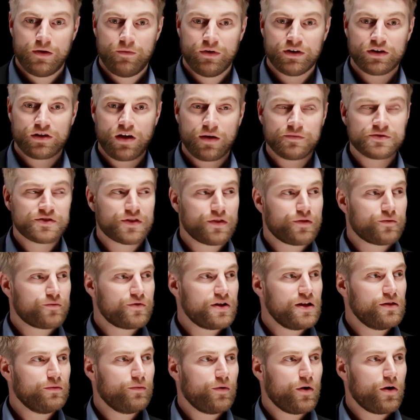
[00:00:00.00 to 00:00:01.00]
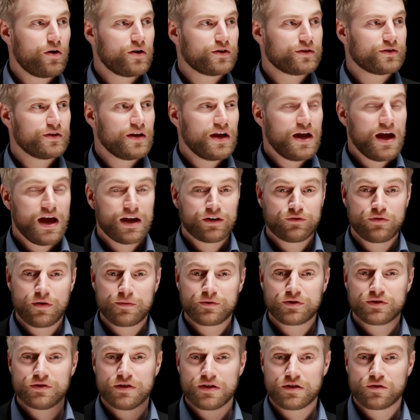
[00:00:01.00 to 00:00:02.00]
When it comes to the real world,
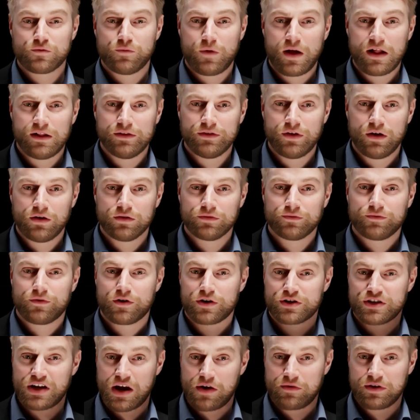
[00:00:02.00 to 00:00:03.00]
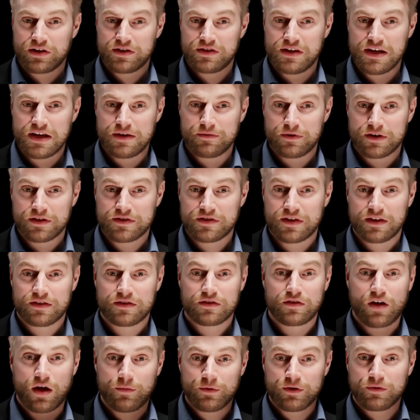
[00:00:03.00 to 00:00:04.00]
encryption is well known for sharing secrets
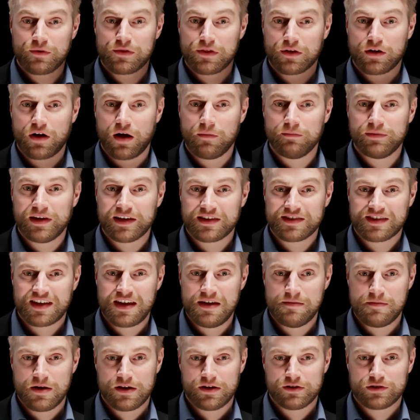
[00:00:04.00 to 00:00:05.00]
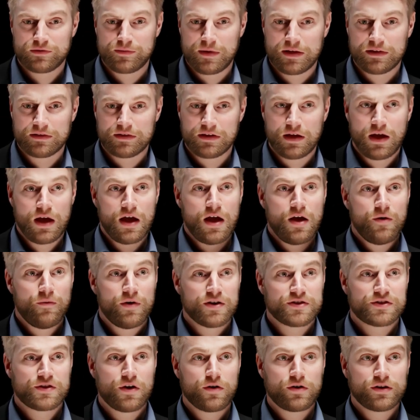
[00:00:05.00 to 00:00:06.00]
and coming with a complex key management,
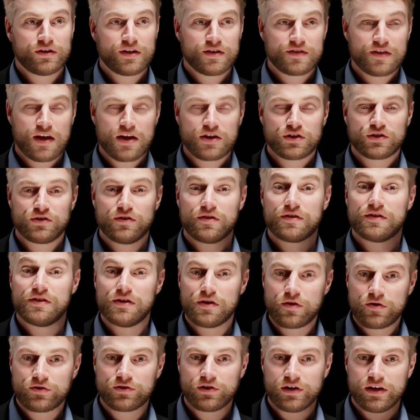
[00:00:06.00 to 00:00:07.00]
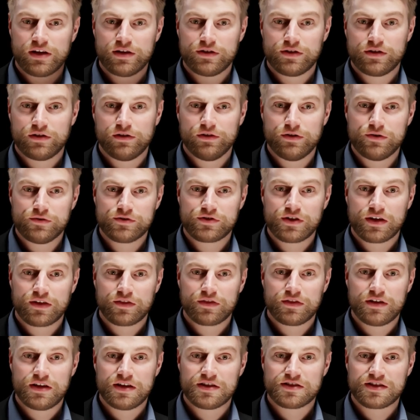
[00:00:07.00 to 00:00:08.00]
whereas tokenization is usually
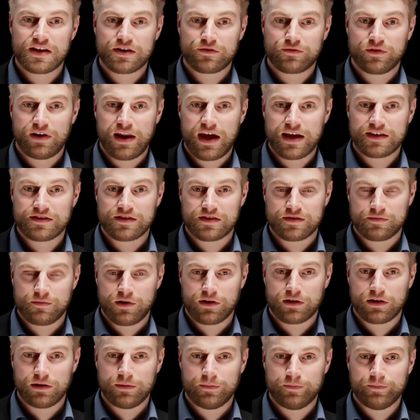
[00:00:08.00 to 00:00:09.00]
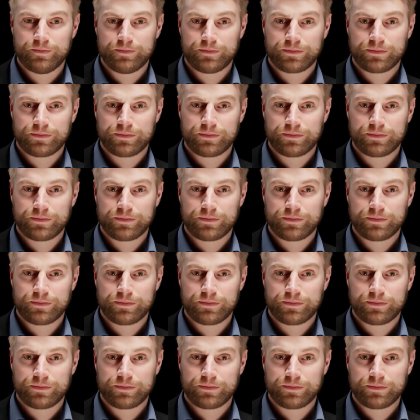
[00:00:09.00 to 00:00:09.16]
using the central access model.